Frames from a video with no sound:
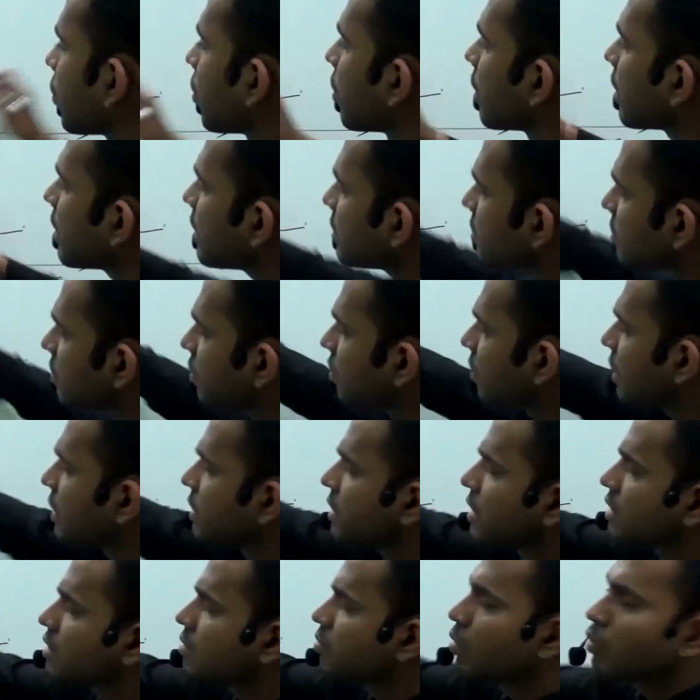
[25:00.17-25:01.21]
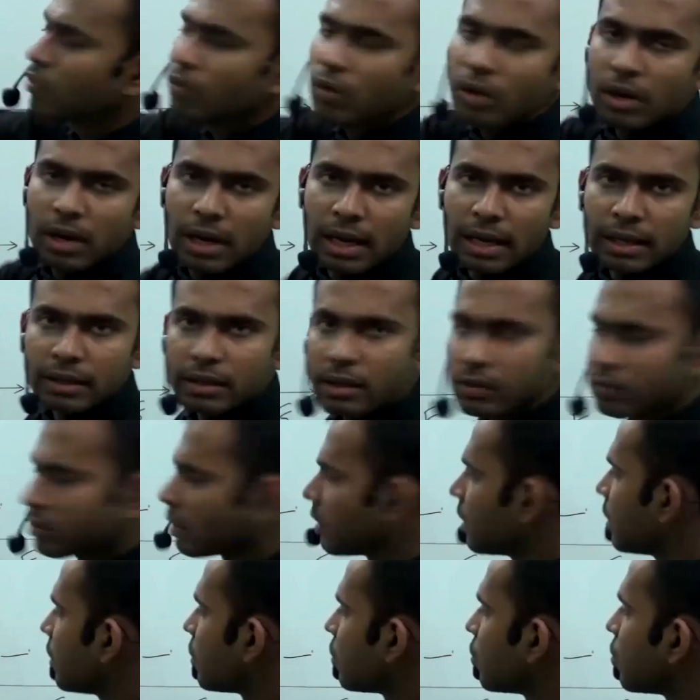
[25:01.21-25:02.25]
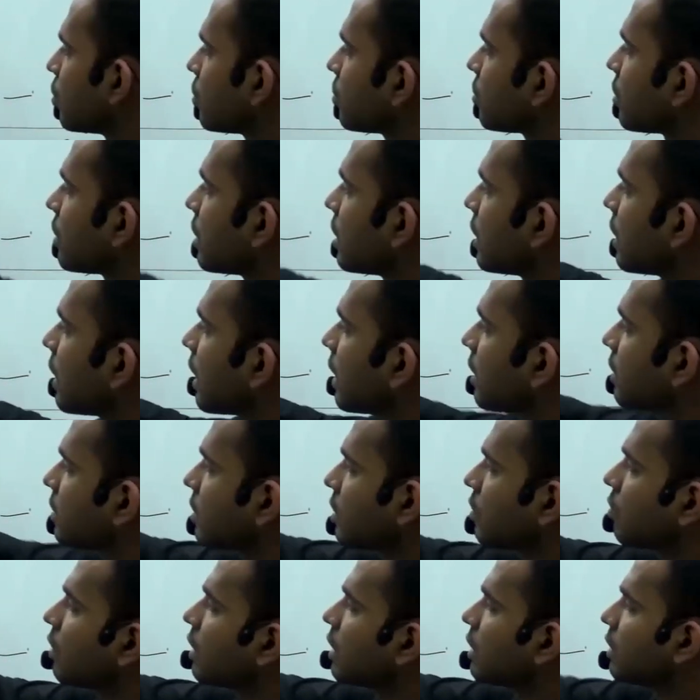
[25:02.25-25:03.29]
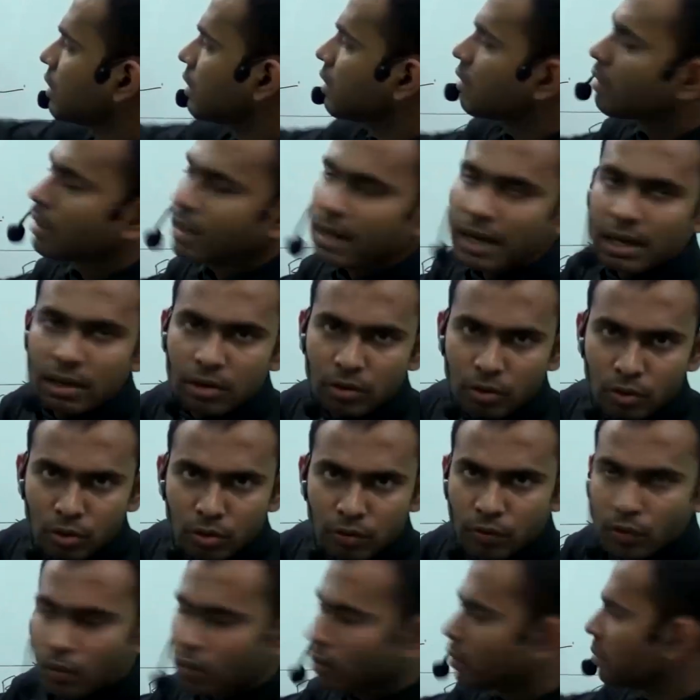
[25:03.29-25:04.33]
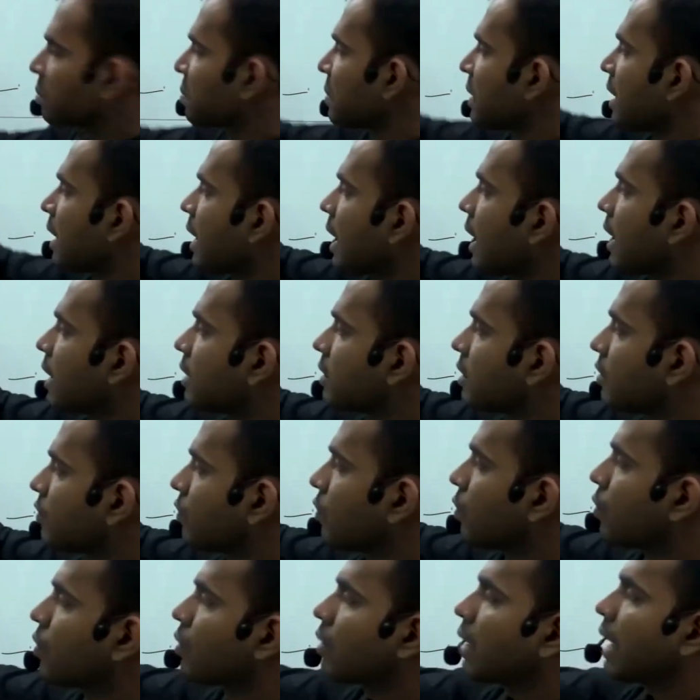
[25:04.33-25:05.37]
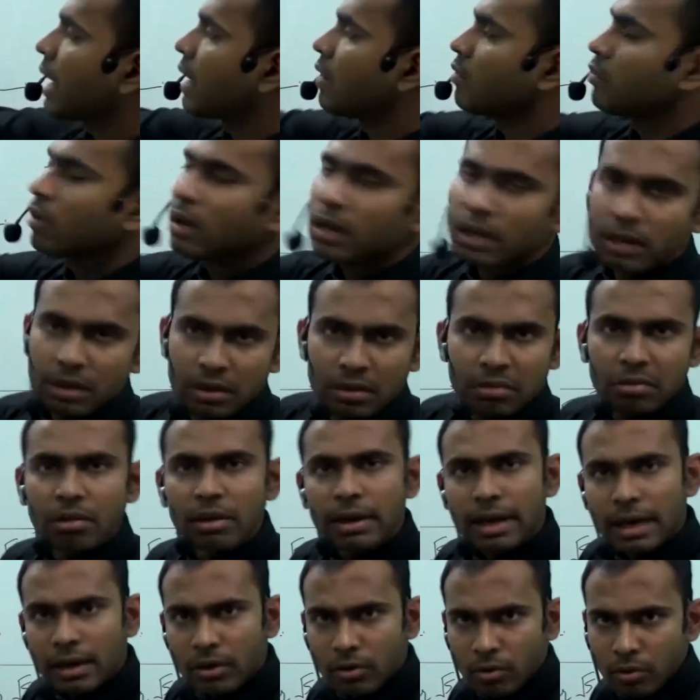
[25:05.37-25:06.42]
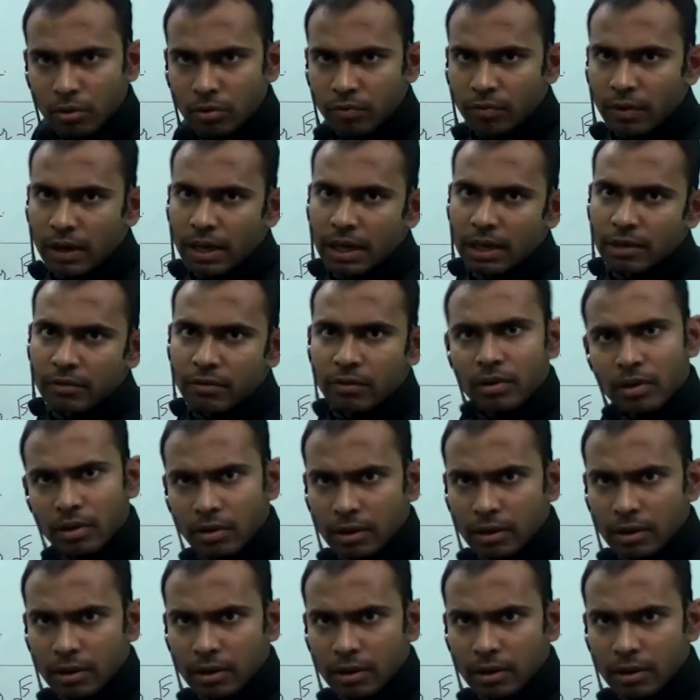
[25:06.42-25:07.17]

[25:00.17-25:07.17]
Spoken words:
Or else you can just move on like this. Root 3 and then 1, they will get root 4, and then 4 and 1, you'll get root 5.